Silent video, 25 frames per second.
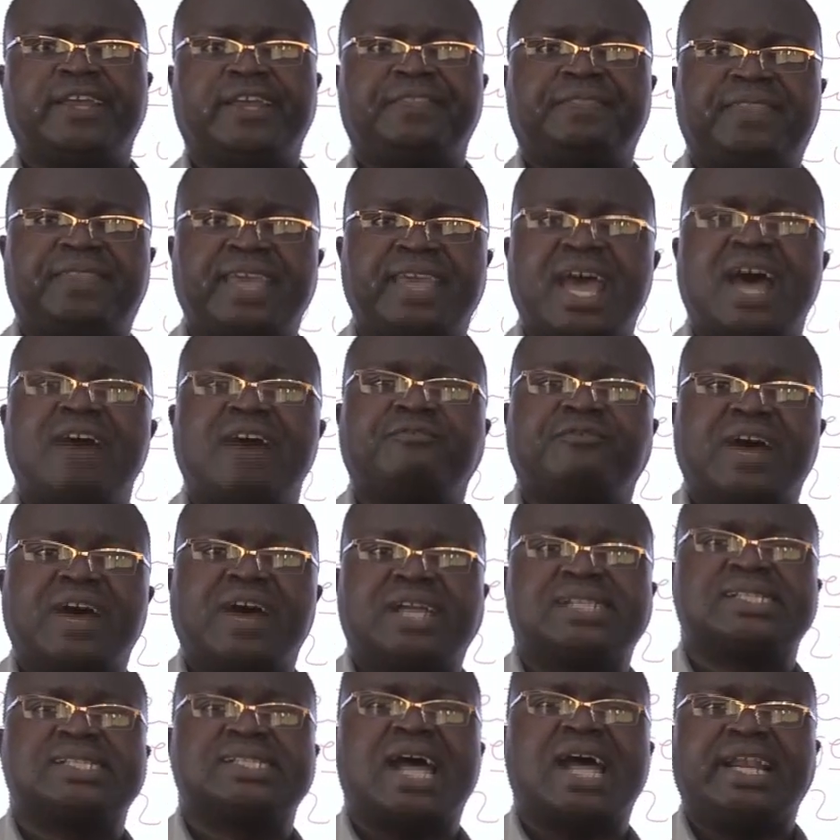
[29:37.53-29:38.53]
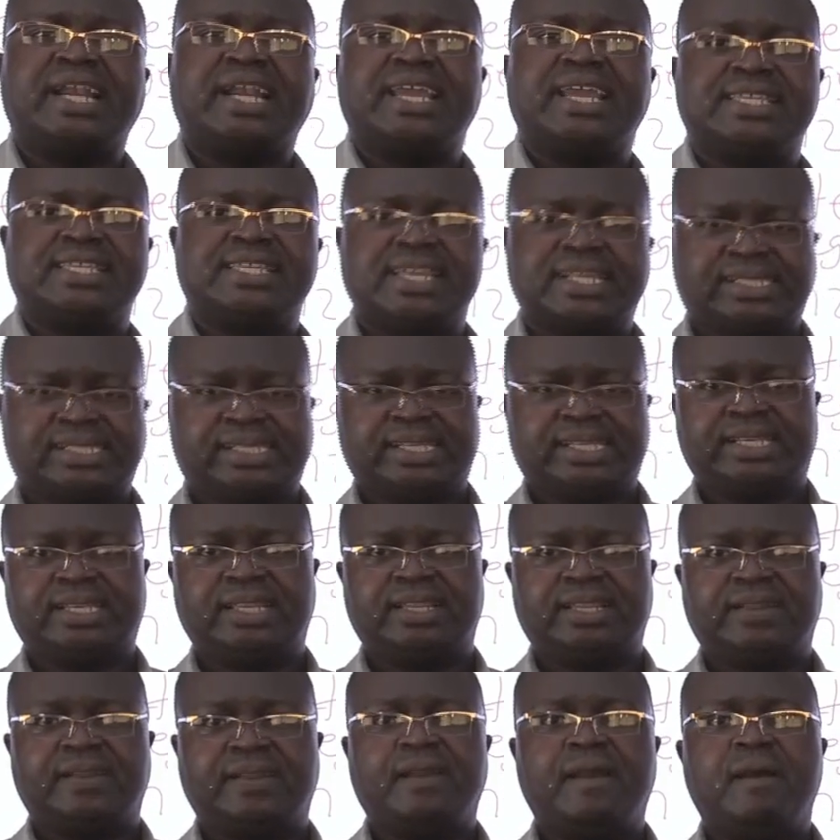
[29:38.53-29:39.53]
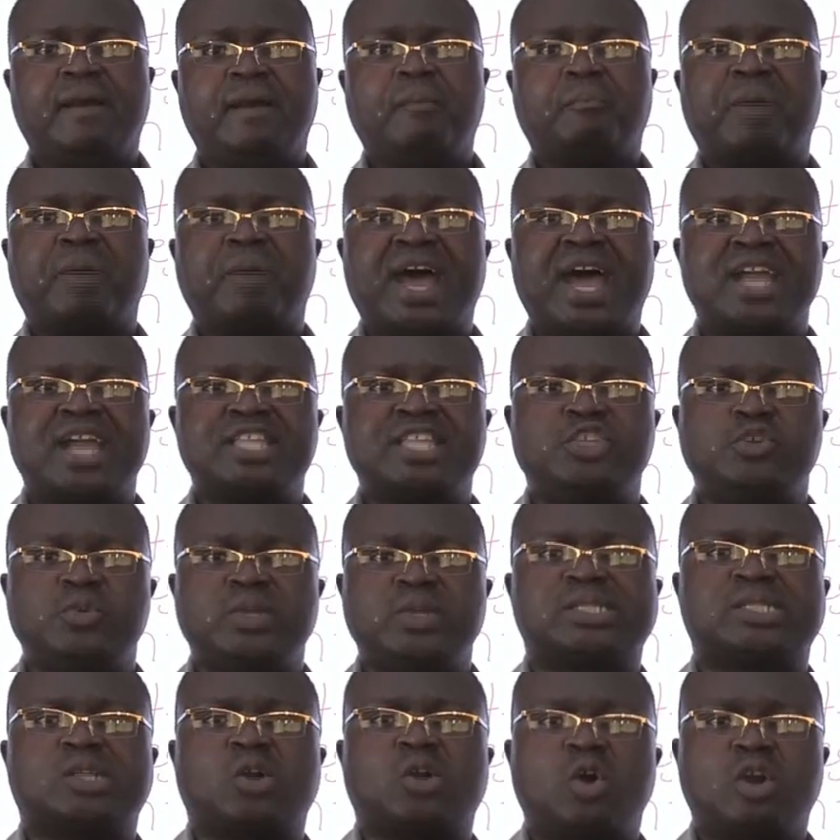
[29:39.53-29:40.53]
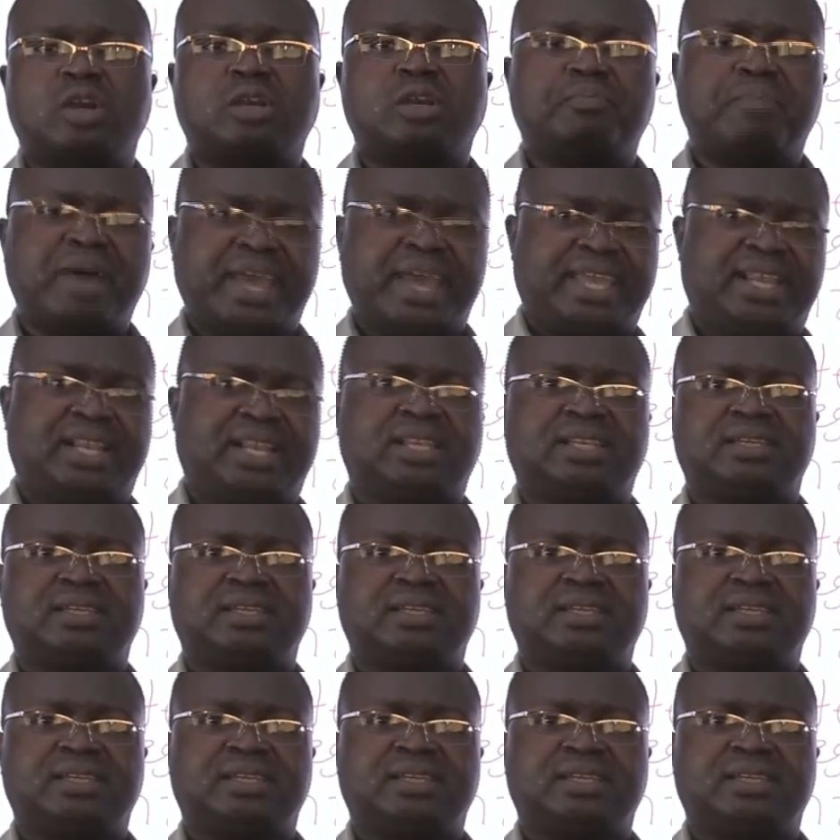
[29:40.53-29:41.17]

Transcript: There, fats are digested by a juice called bile.